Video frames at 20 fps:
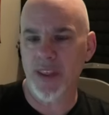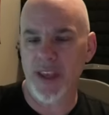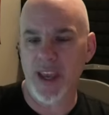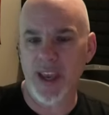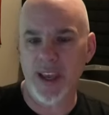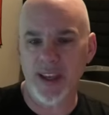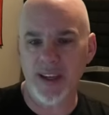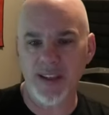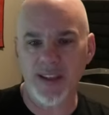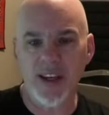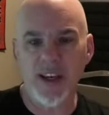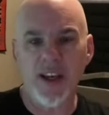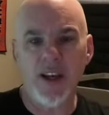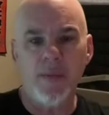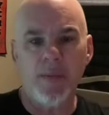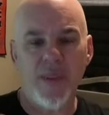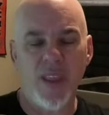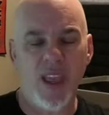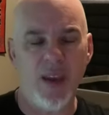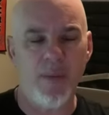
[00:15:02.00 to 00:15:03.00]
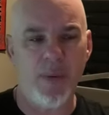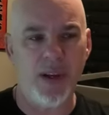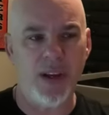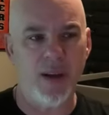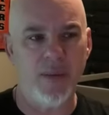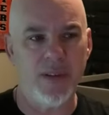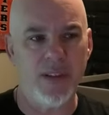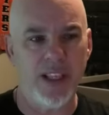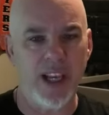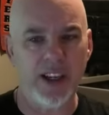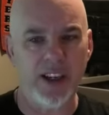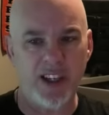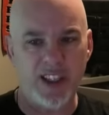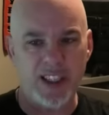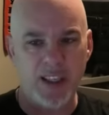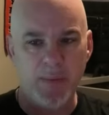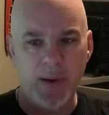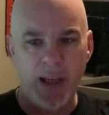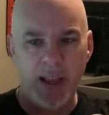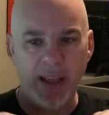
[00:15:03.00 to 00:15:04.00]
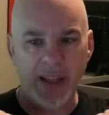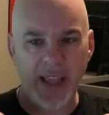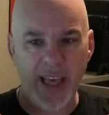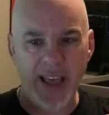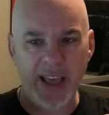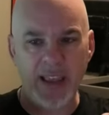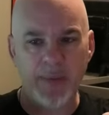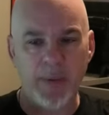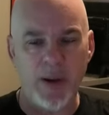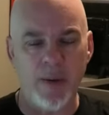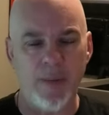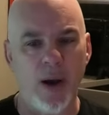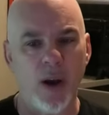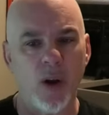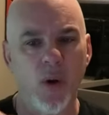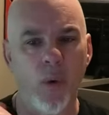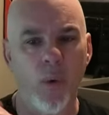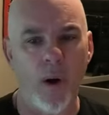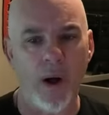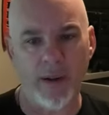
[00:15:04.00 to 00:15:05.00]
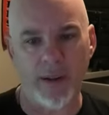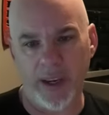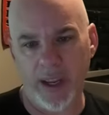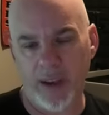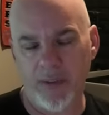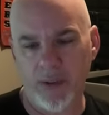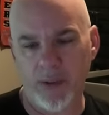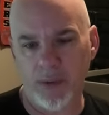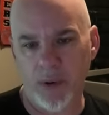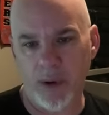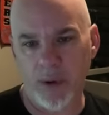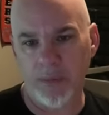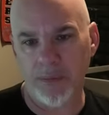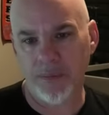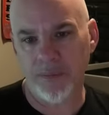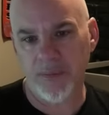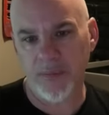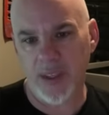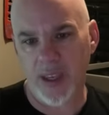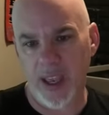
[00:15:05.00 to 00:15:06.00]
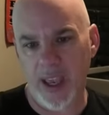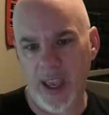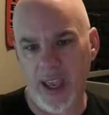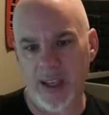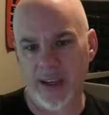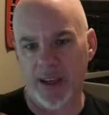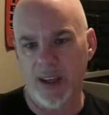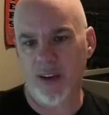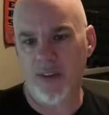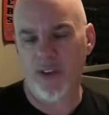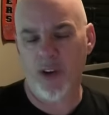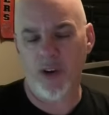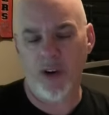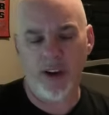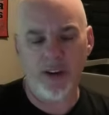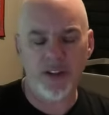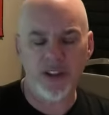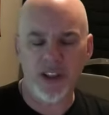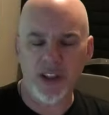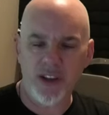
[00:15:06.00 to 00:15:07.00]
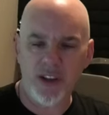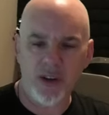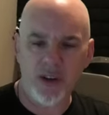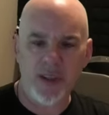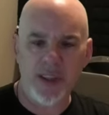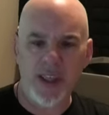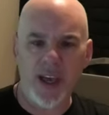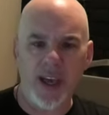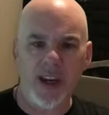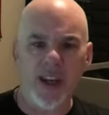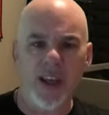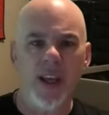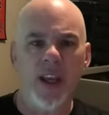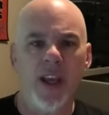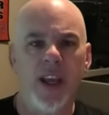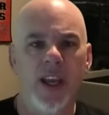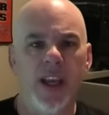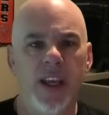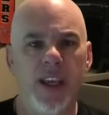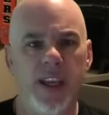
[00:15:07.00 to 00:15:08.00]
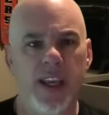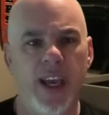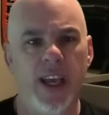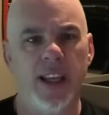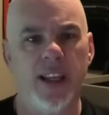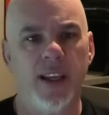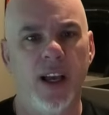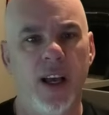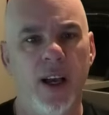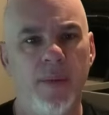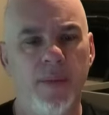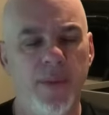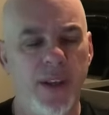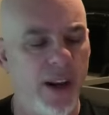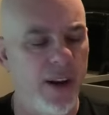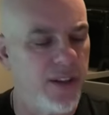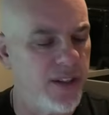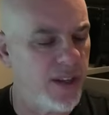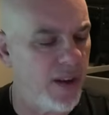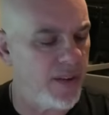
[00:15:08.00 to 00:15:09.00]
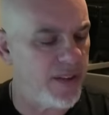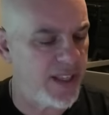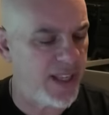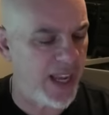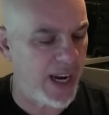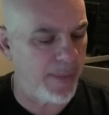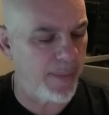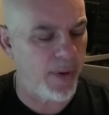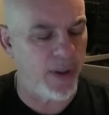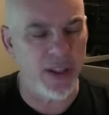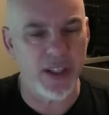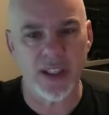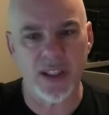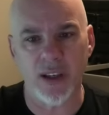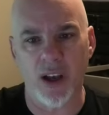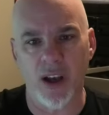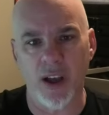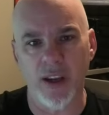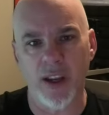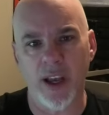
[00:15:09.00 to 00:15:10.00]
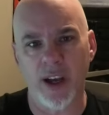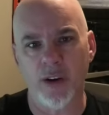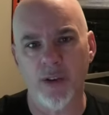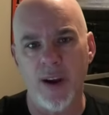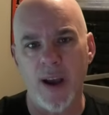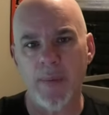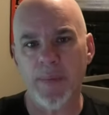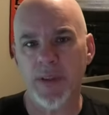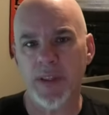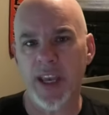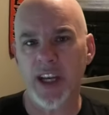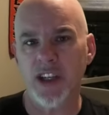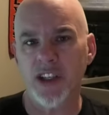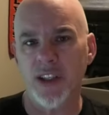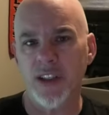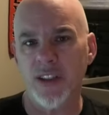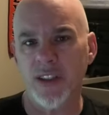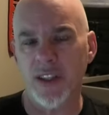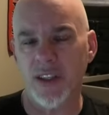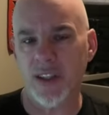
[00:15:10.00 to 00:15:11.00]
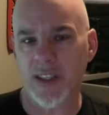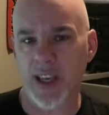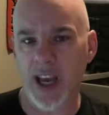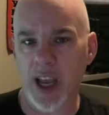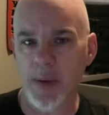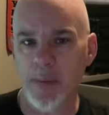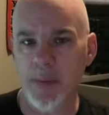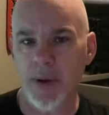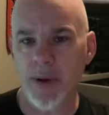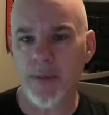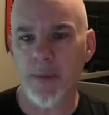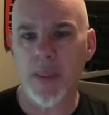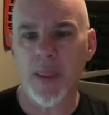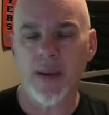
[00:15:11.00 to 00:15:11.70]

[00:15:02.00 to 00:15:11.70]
in the end, it becomes not just about length, but about quality of the roll. And if you're interested in doing that, get yourself set up on Craps Nation's Skype,